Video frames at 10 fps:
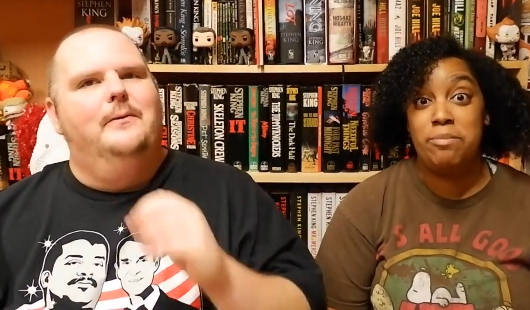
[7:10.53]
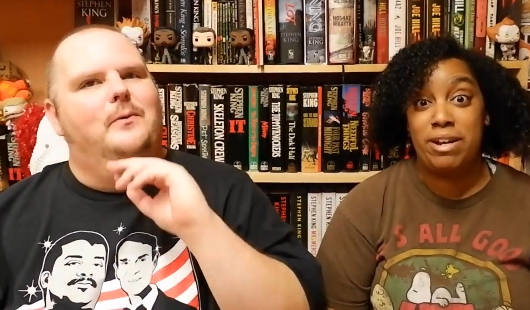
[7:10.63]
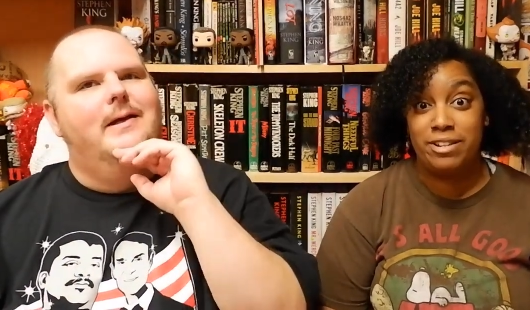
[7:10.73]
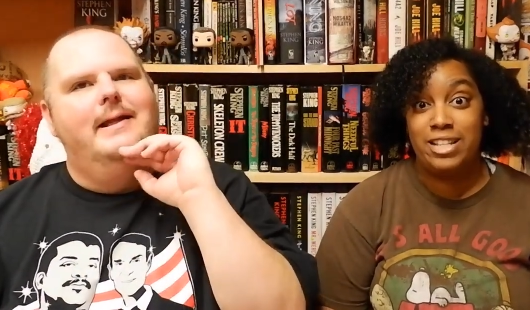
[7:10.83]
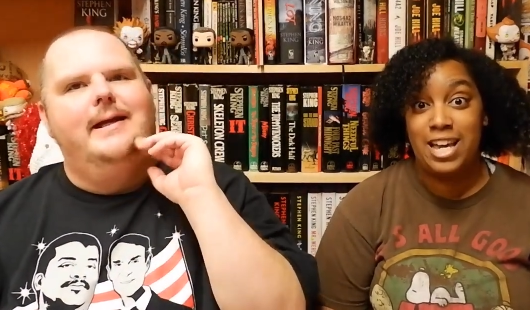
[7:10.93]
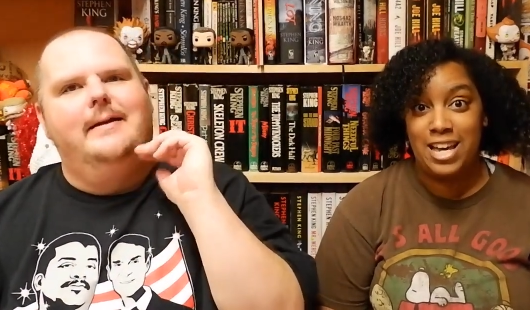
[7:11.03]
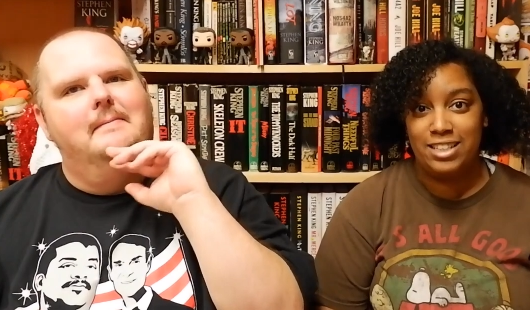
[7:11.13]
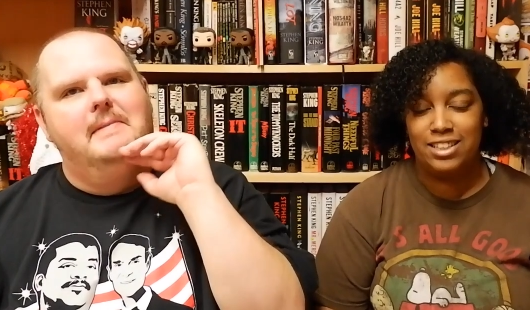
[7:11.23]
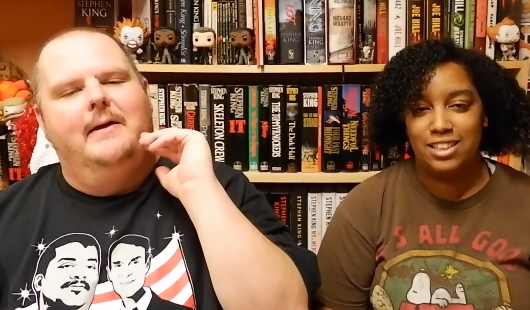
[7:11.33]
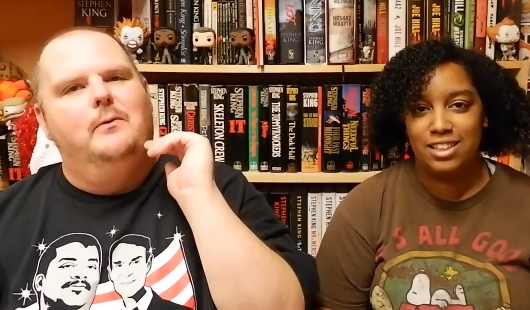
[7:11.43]
Speaker 1: really
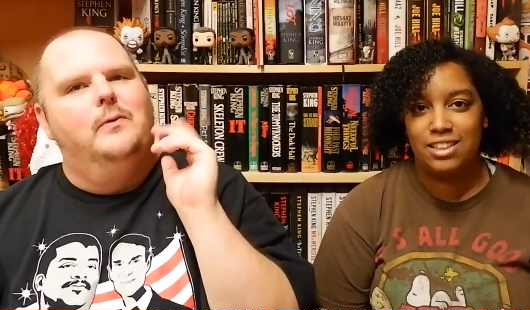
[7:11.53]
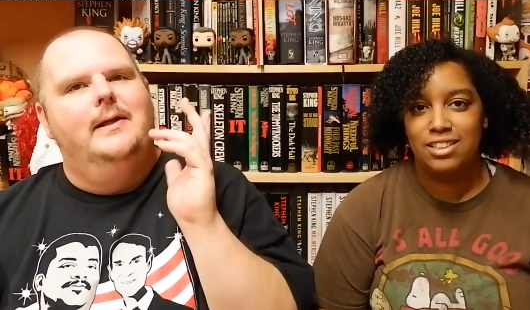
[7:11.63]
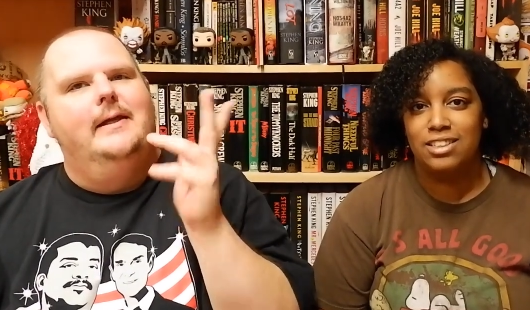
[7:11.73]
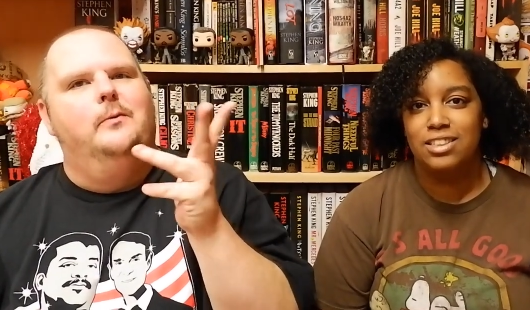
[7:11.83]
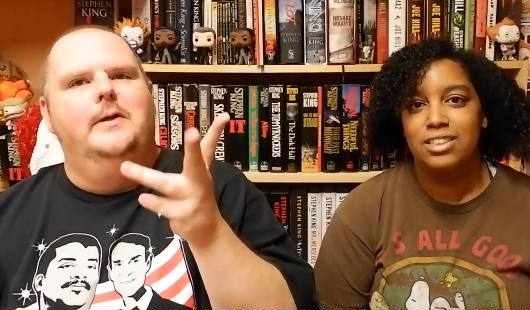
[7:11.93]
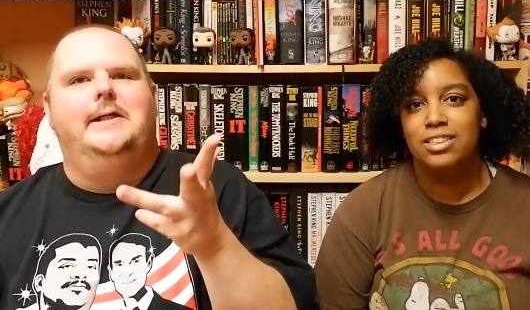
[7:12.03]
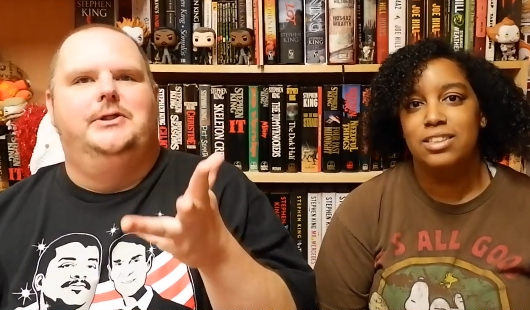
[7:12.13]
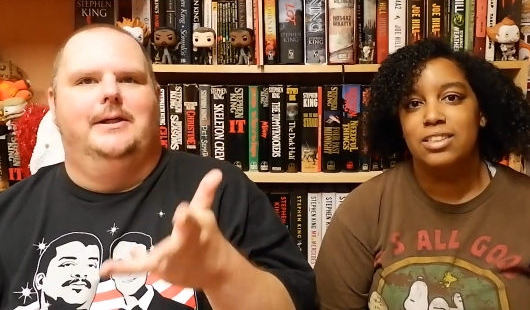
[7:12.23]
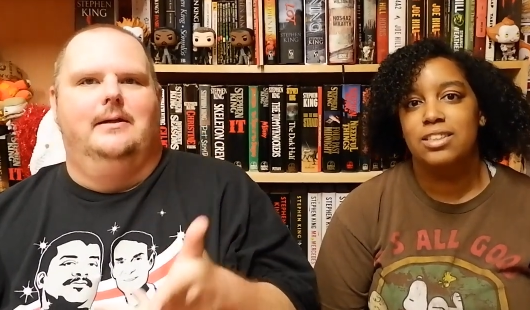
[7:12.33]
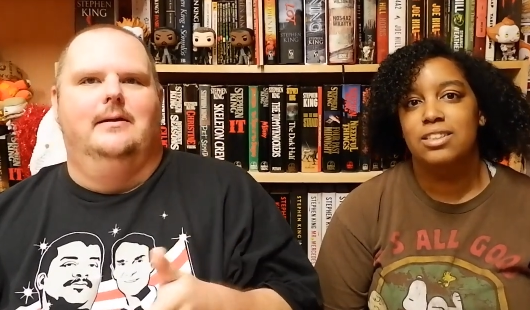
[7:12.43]
they're really
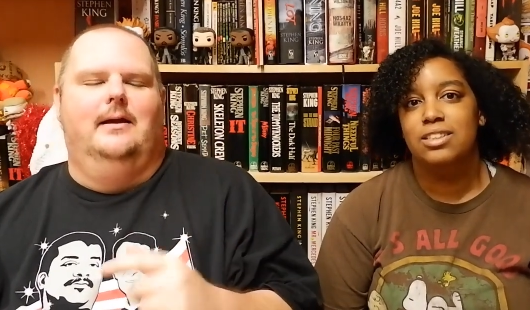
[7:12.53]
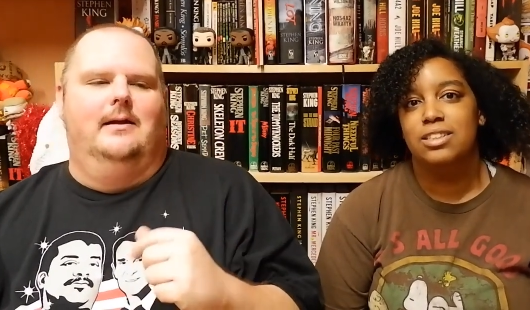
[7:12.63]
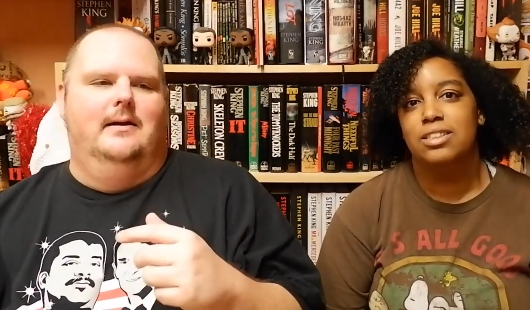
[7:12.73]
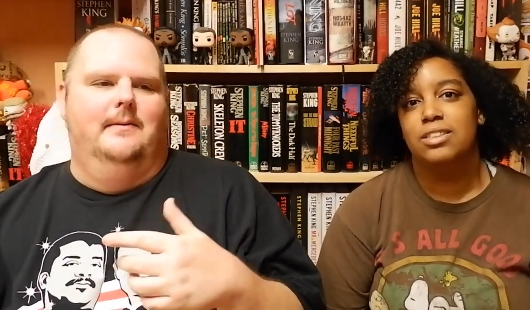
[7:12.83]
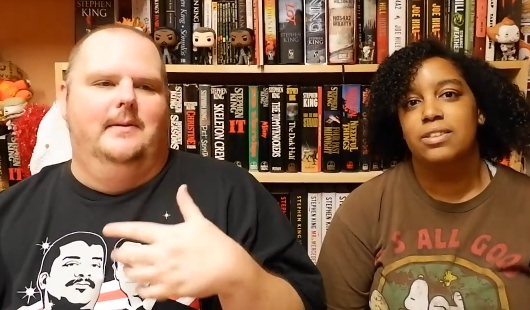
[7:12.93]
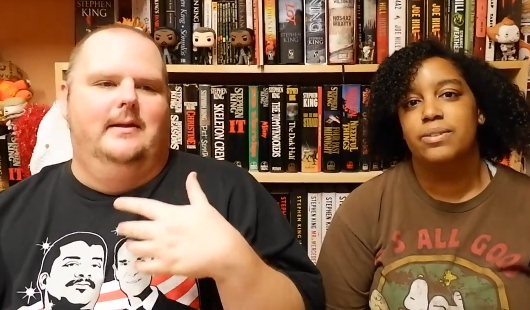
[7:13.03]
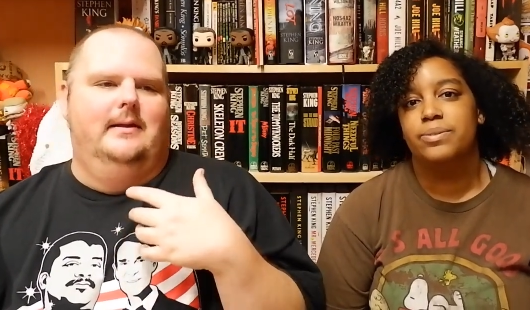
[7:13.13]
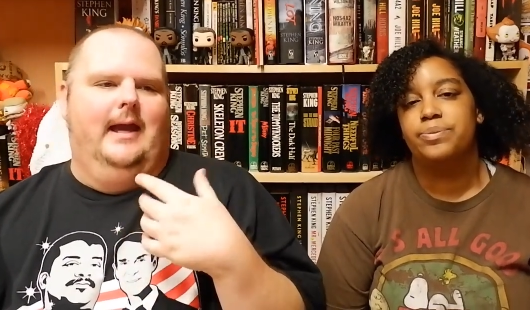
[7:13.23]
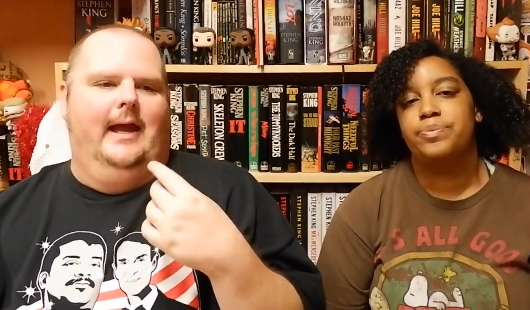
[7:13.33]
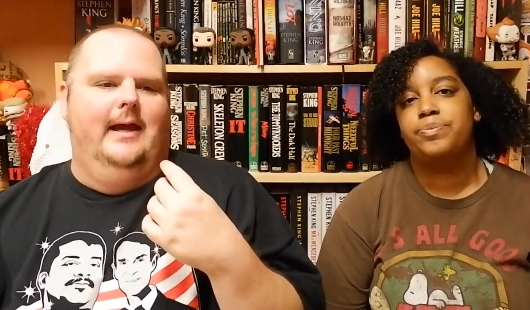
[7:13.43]
reaching. Um,
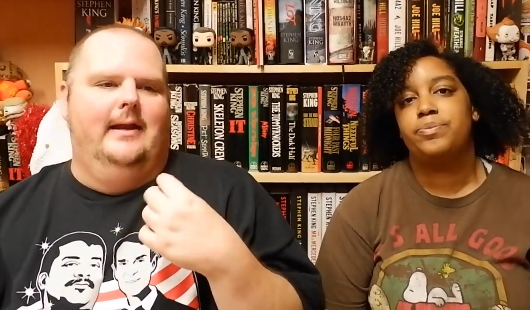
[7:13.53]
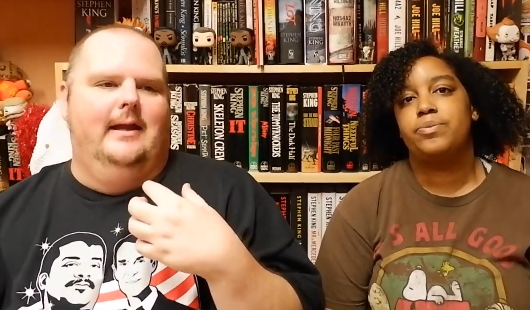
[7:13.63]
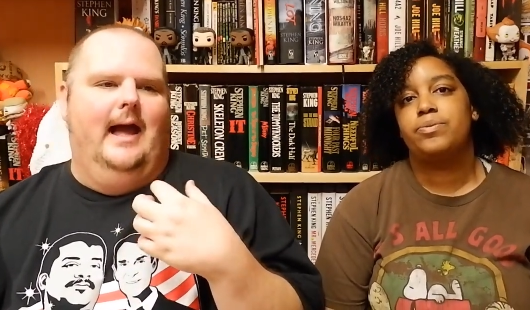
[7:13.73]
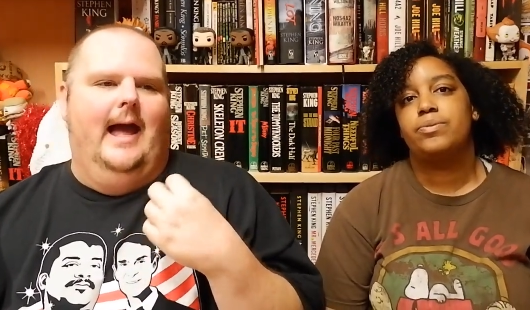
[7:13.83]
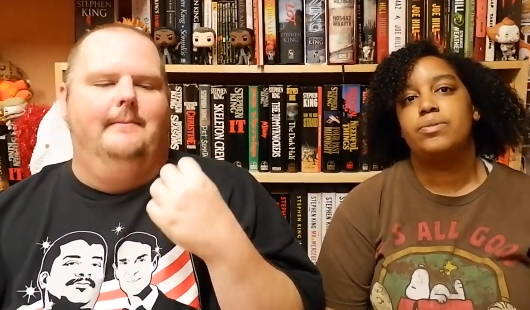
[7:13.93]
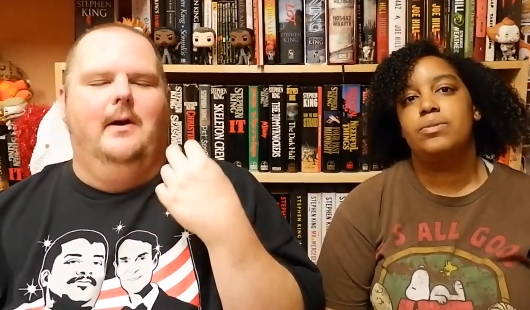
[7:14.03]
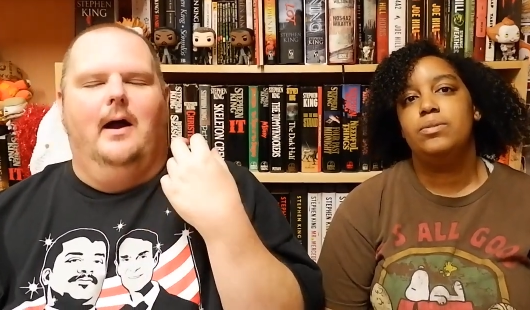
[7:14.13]
and I'm